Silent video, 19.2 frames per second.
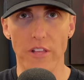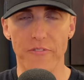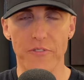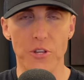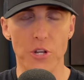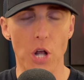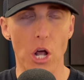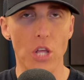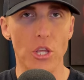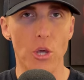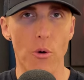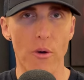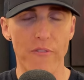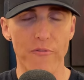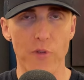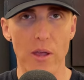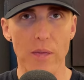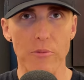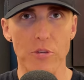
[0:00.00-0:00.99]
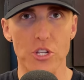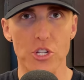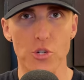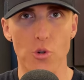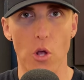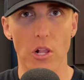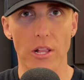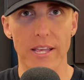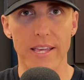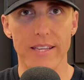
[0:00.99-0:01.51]
If you don't know what frame
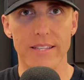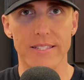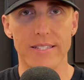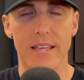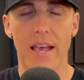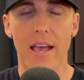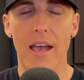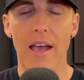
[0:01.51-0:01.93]
control is,